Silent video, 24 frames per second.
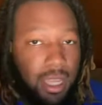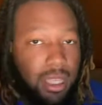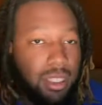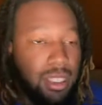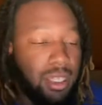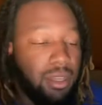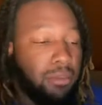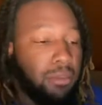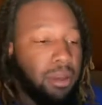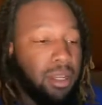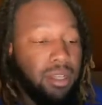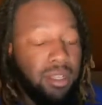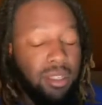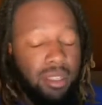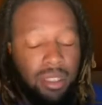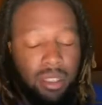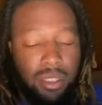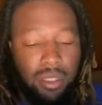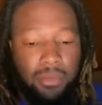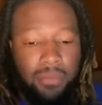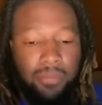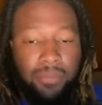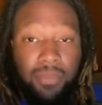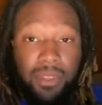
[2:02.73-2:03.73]
because
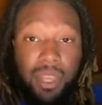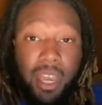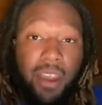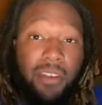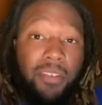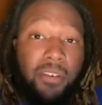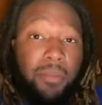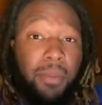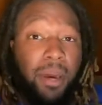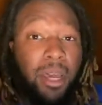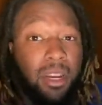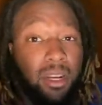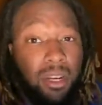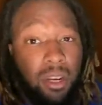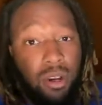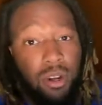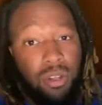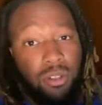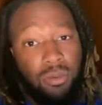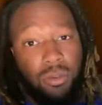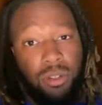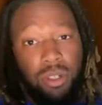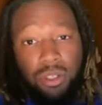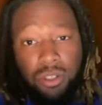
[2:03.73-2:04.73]
everybody knows
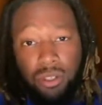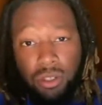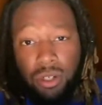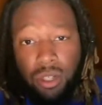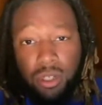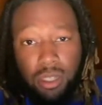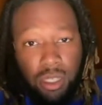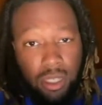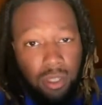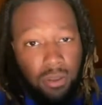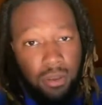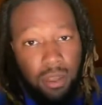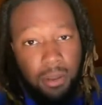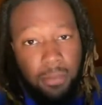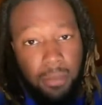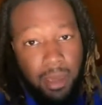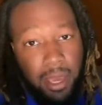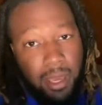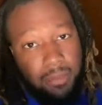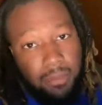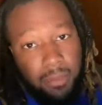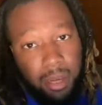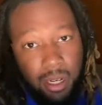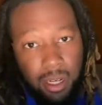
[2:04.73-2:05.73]
when you're trucking, you can make
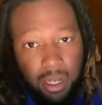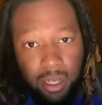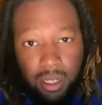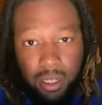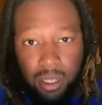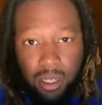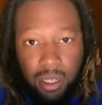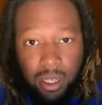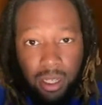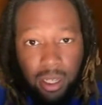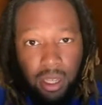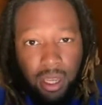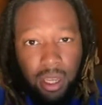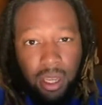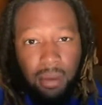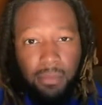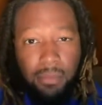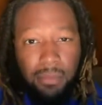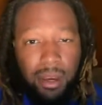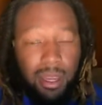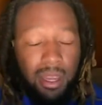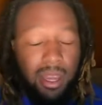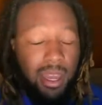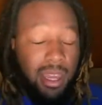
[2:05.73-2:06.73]
money,
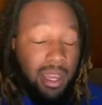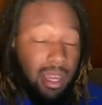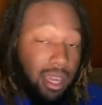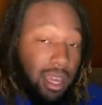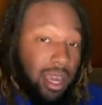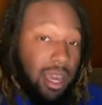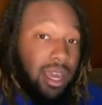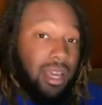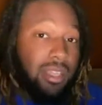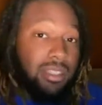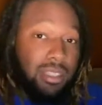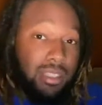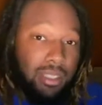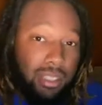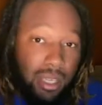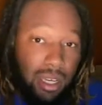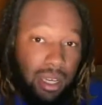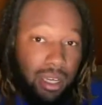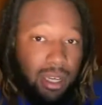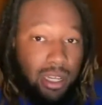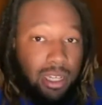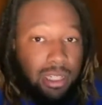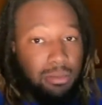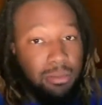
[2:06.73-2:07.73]
but it has its
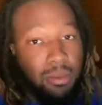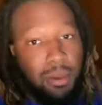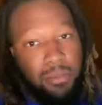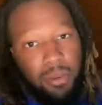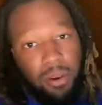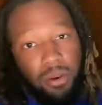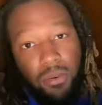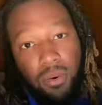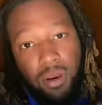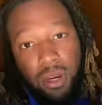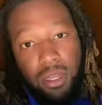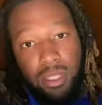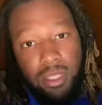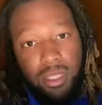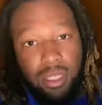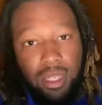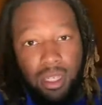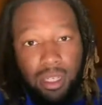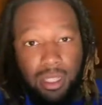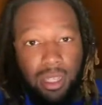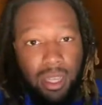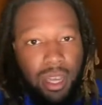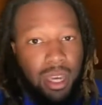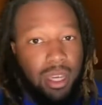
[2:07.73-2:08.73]
cons. Maybe you're working 6
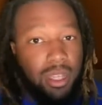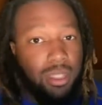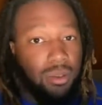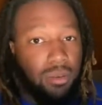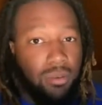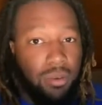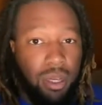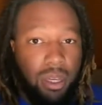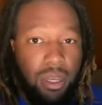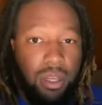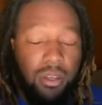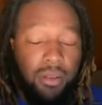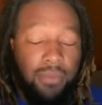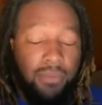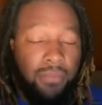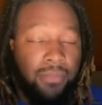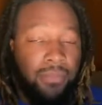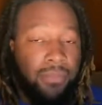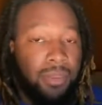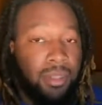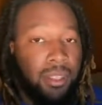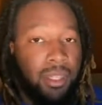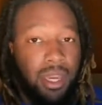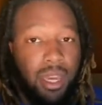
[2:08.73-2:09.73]
days a week
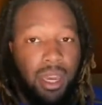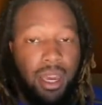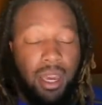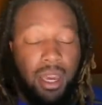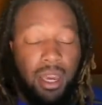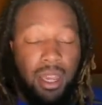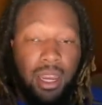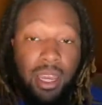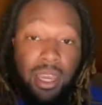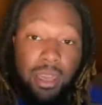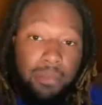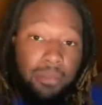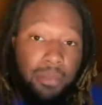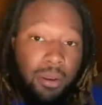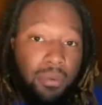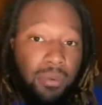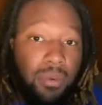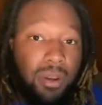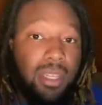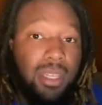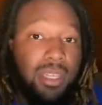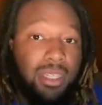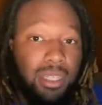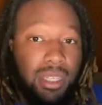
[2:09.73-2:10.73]
and it can be
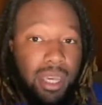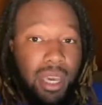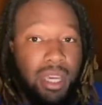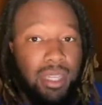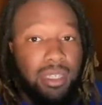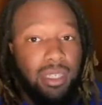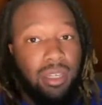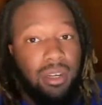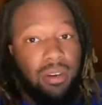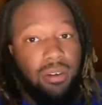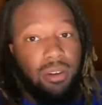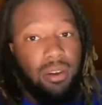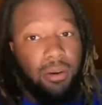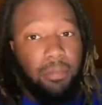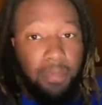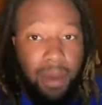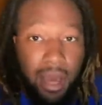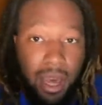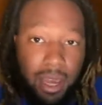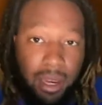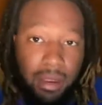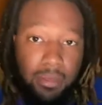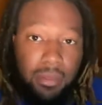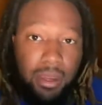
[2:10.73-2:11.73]
really taxing on your
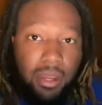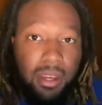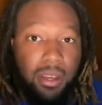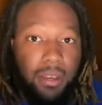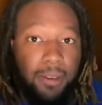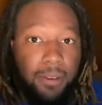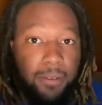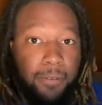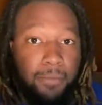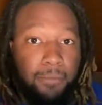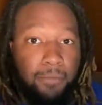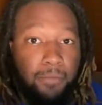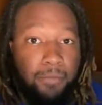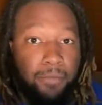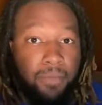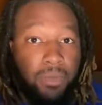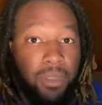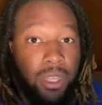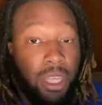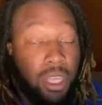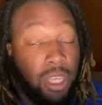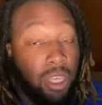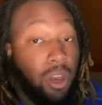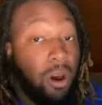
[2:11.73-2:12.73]
body, man.
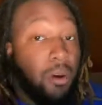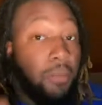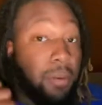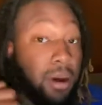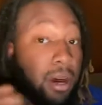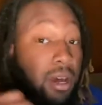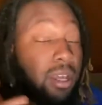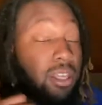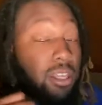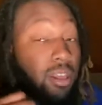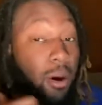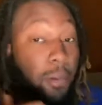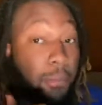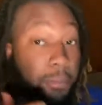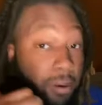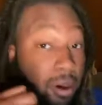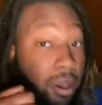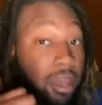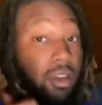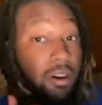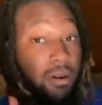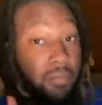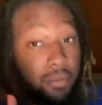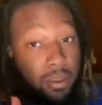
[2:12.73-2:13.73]
Your butt
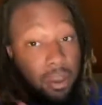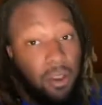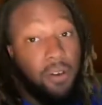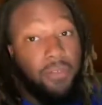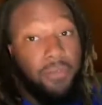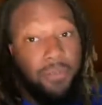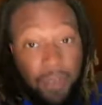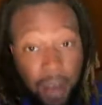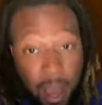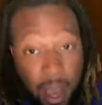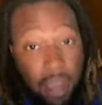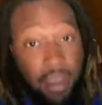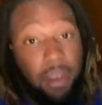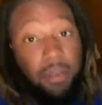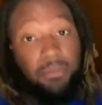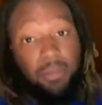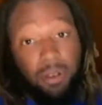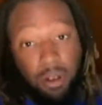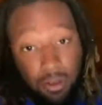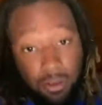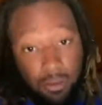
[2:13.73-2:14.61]
gonna be on fire, bro.